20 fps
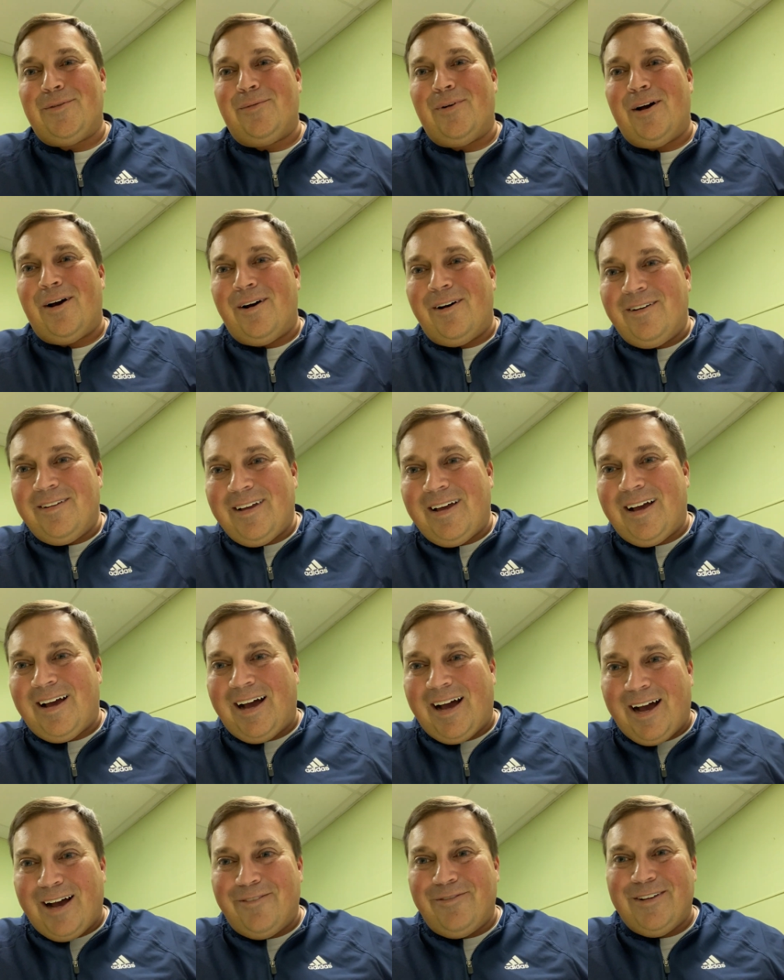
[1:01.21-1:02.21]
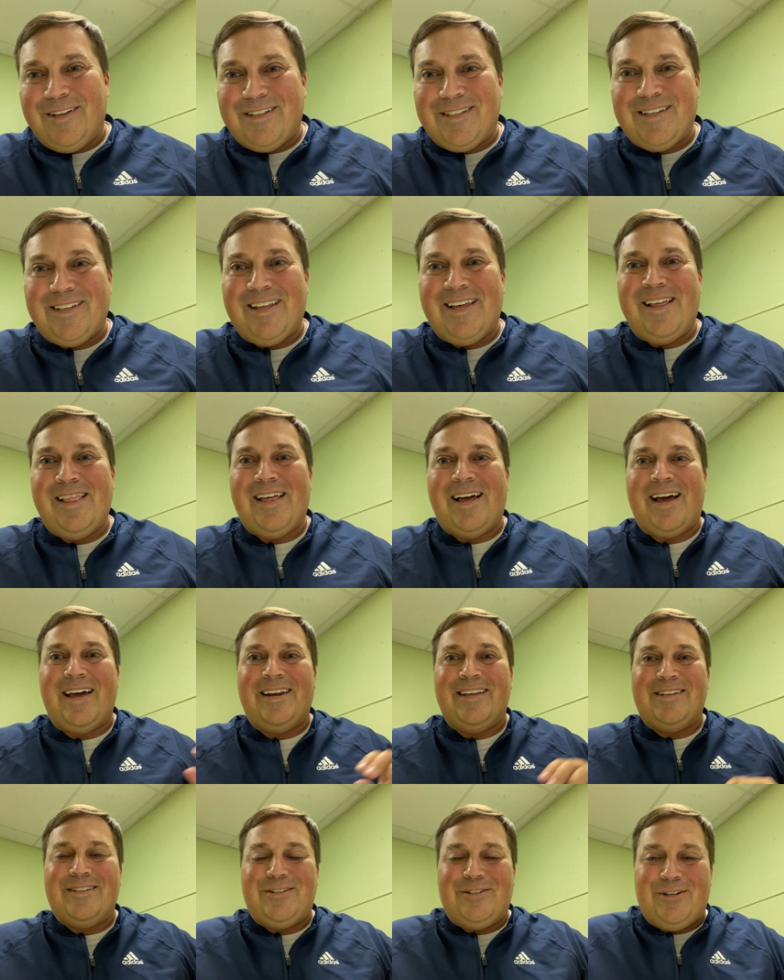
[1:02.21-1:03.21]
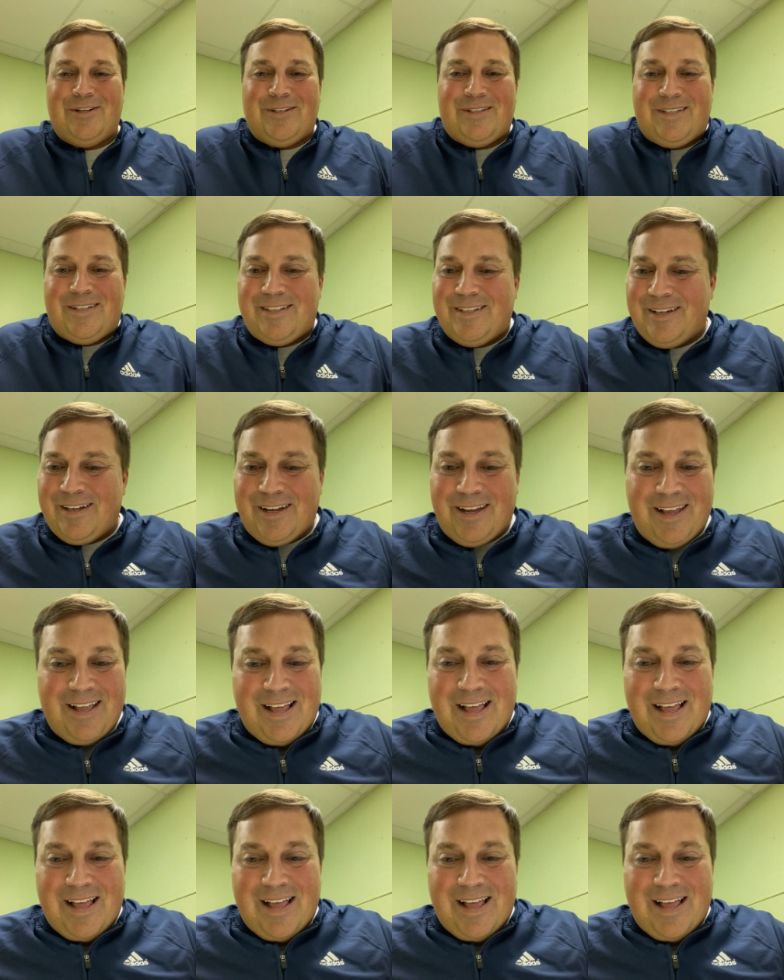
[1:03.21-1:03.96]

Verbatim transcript: Well, obviously that is just uh,